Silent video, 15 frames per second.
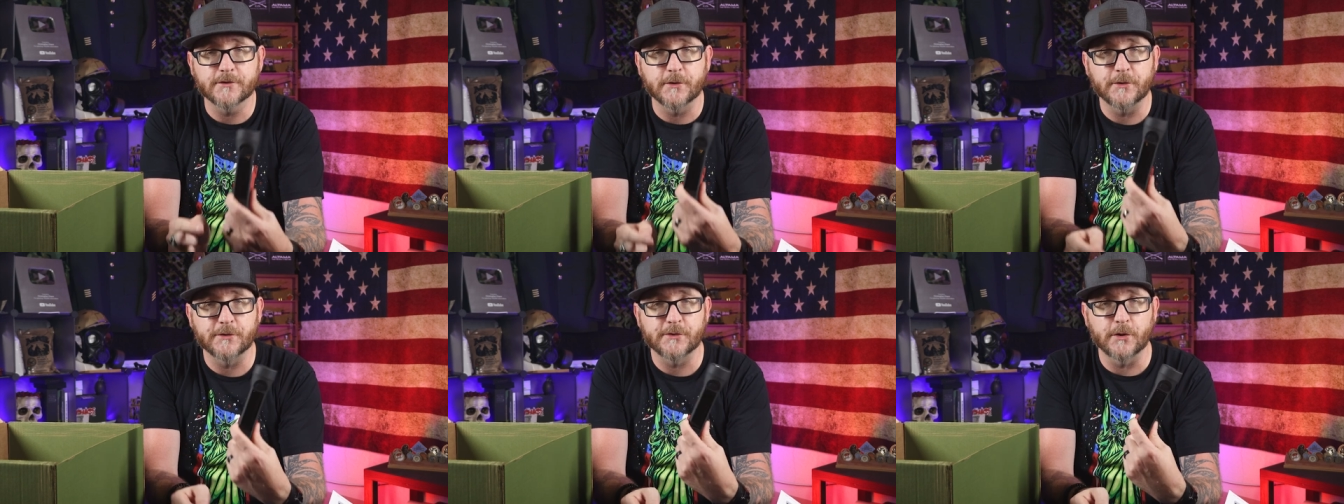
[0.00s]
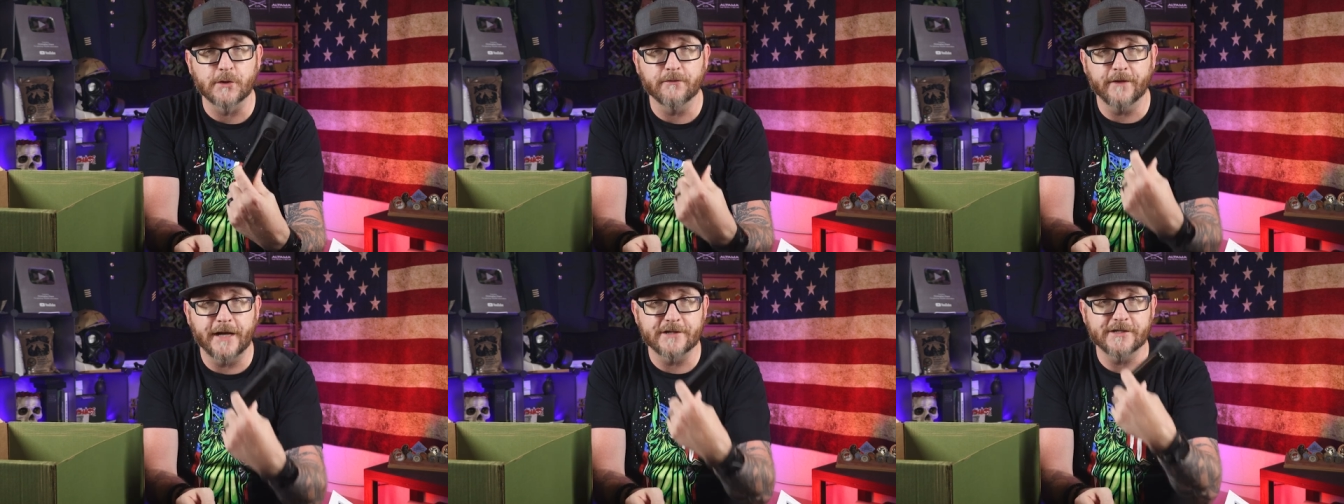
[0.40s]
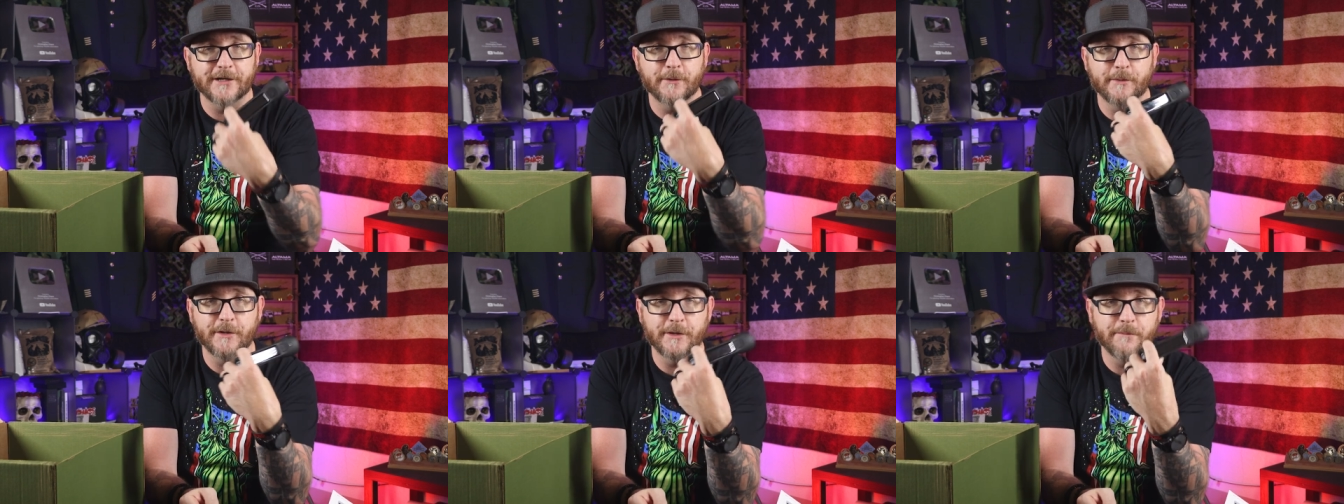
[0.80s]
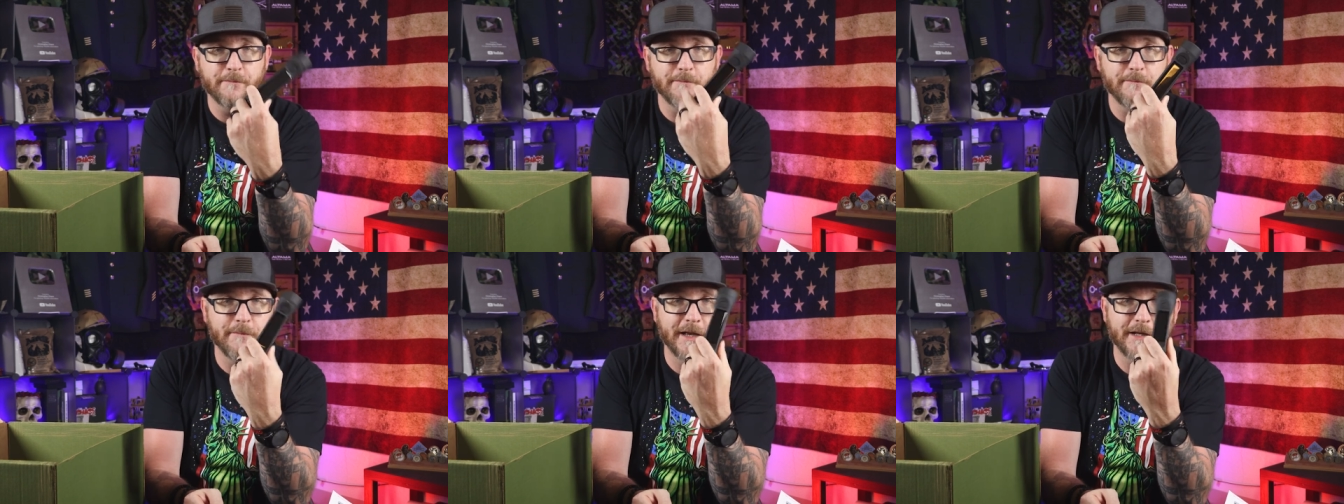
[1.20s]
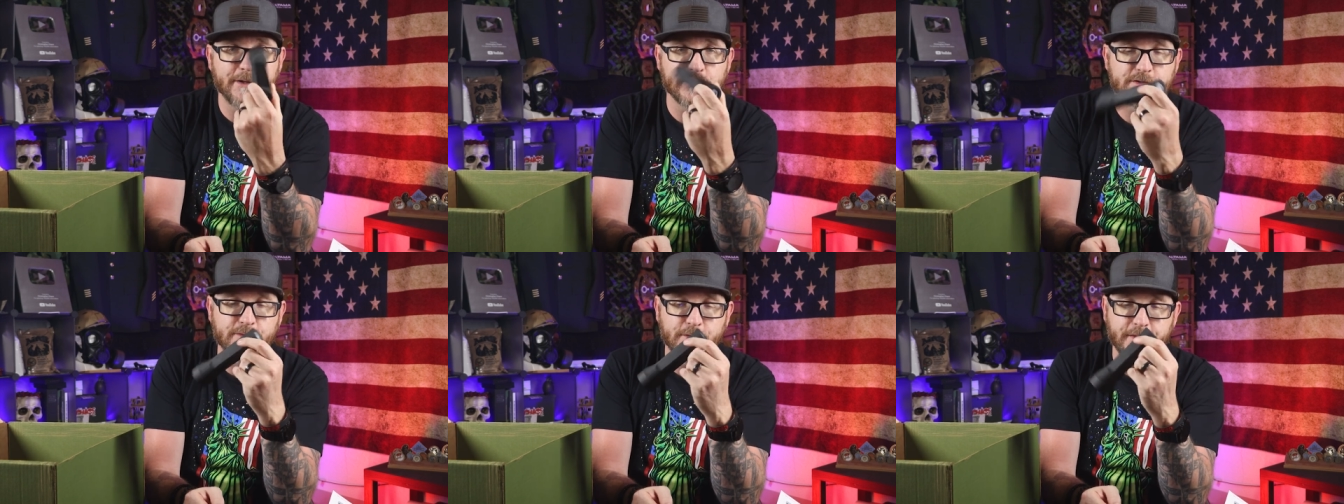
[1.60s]
So solar flashlight would be the
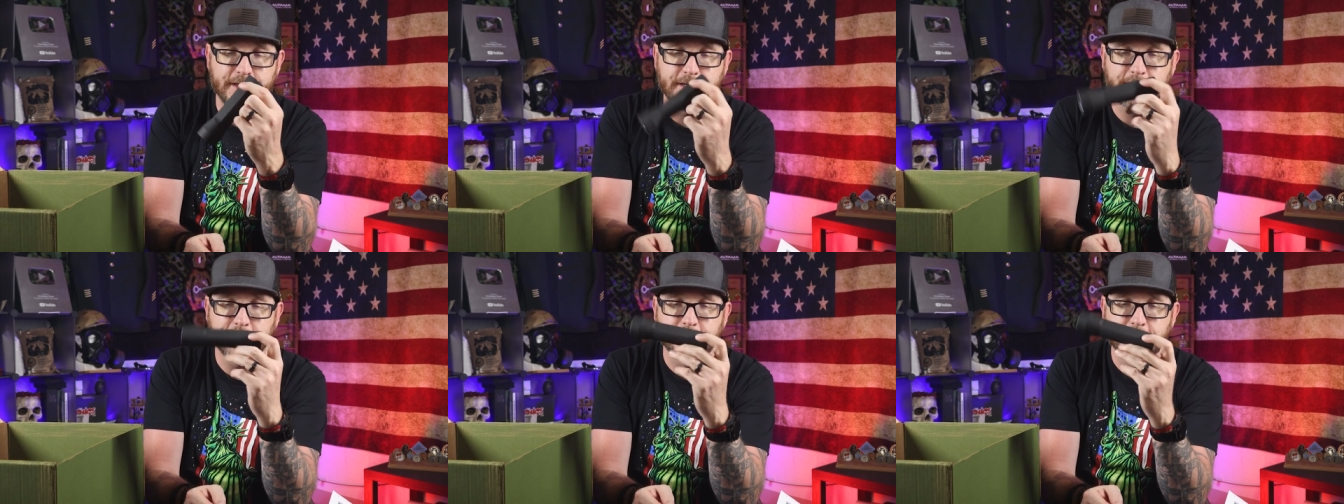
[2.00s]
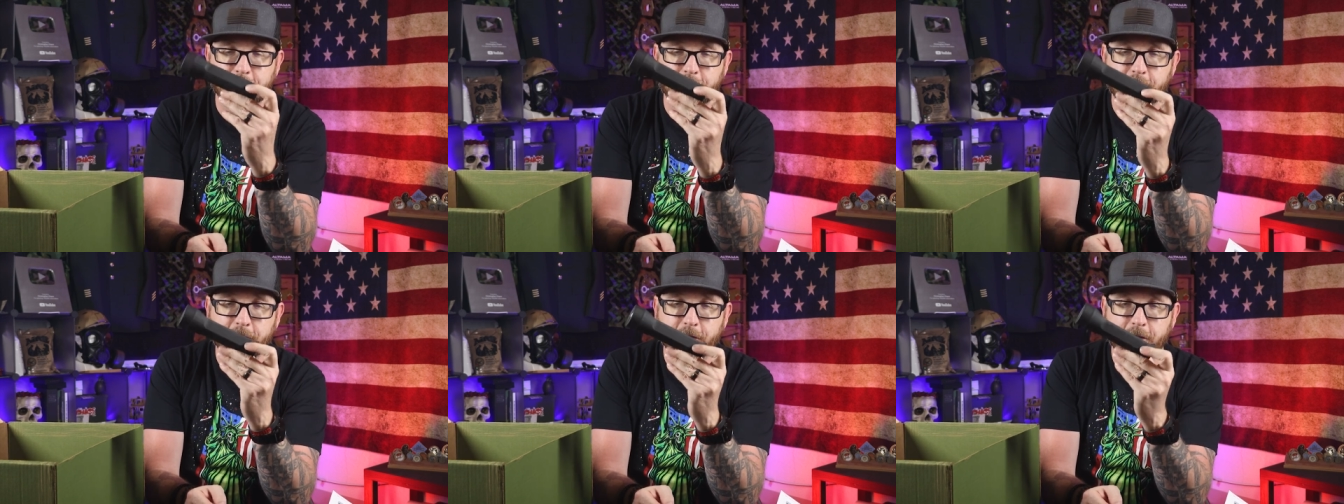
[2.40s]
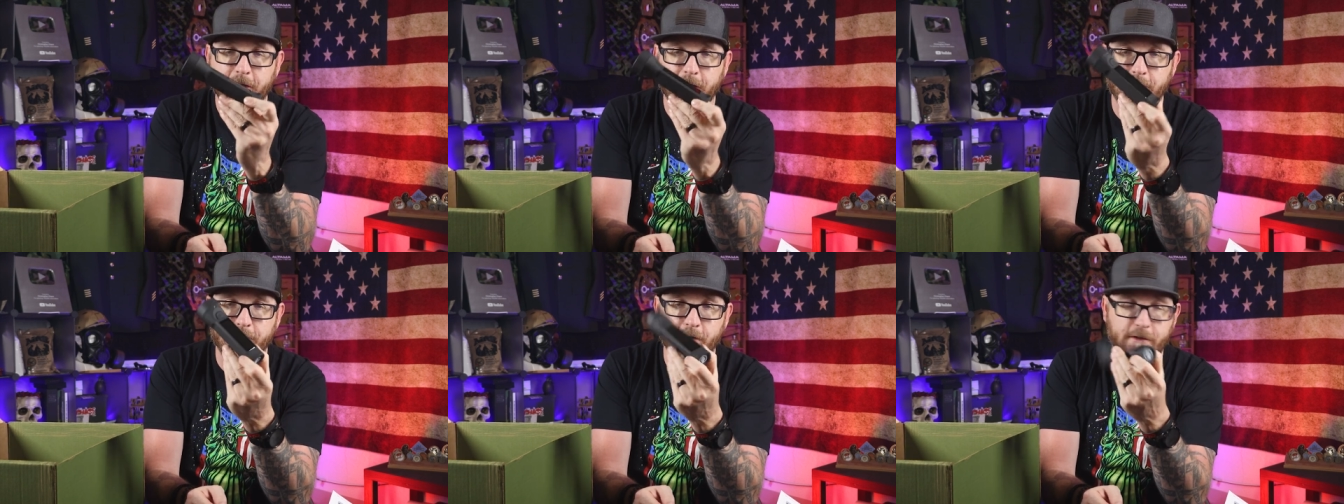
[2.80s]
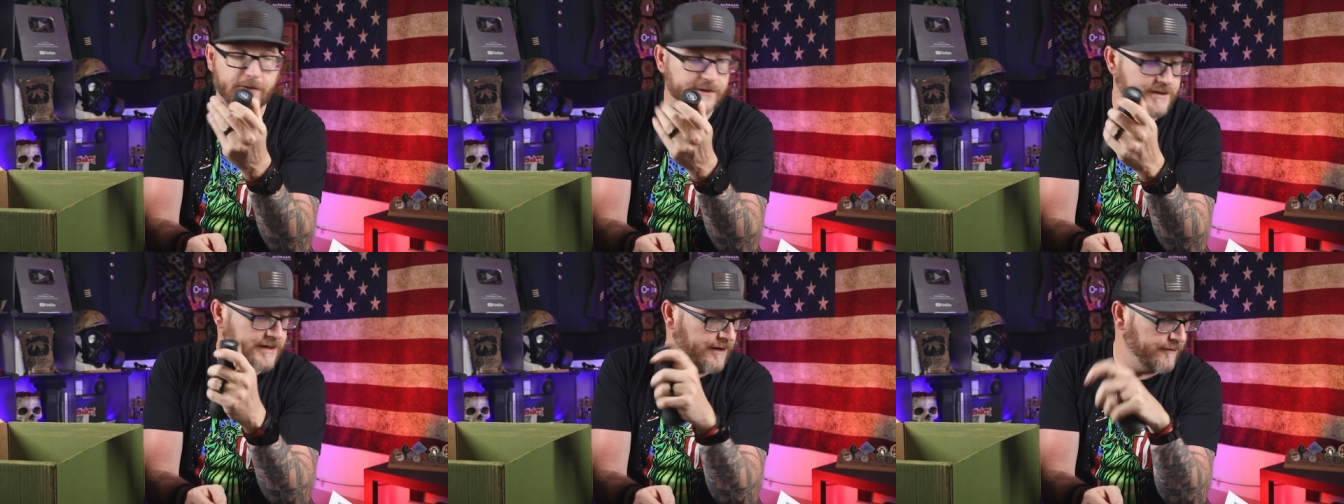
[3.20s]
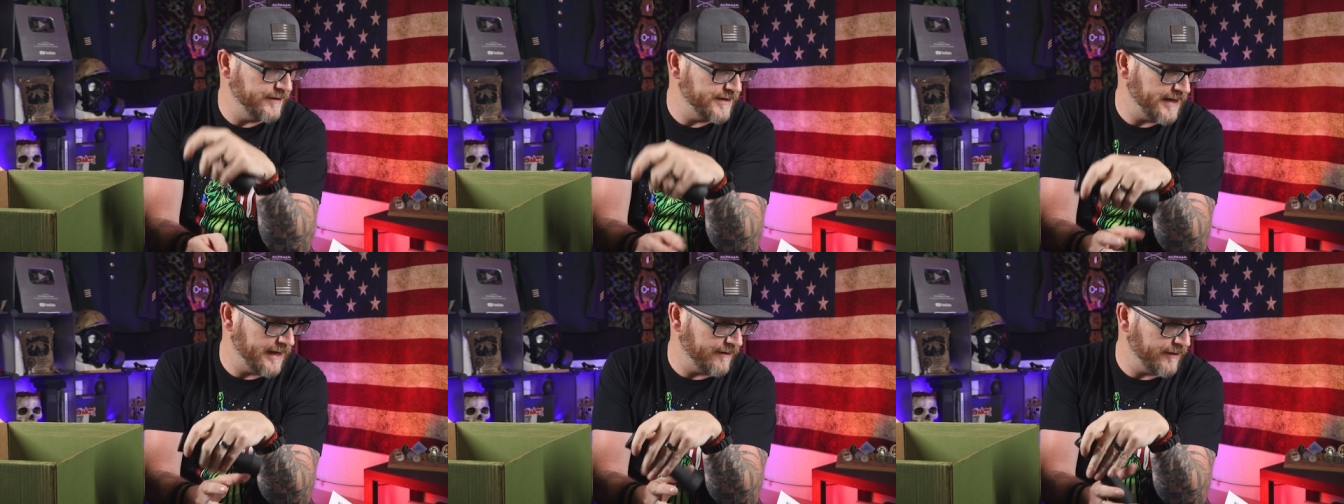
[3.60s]
main useful thing of all this stuff
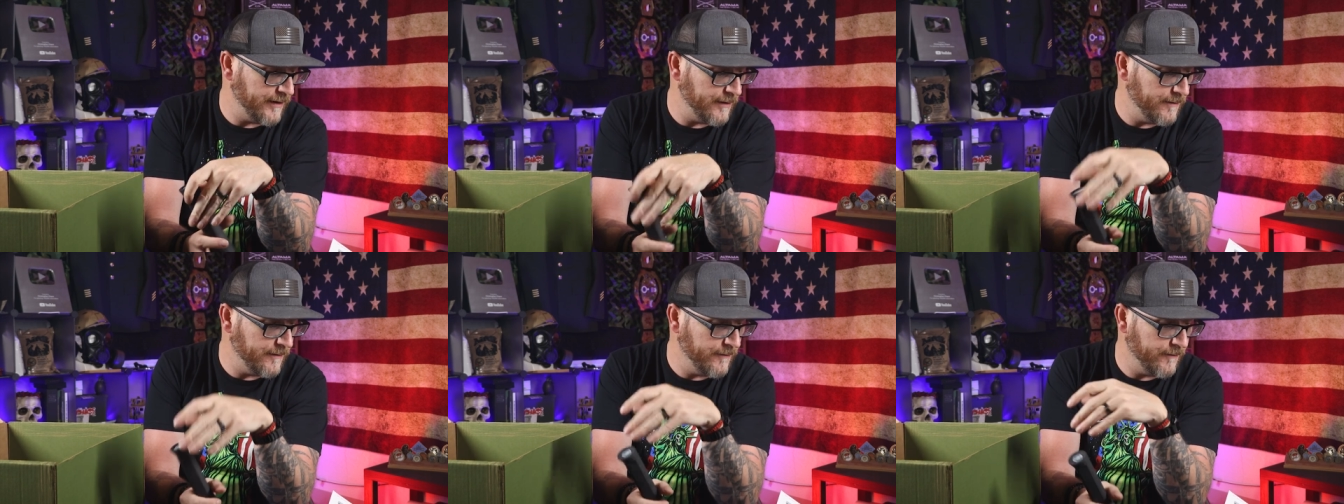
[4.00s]
inside of here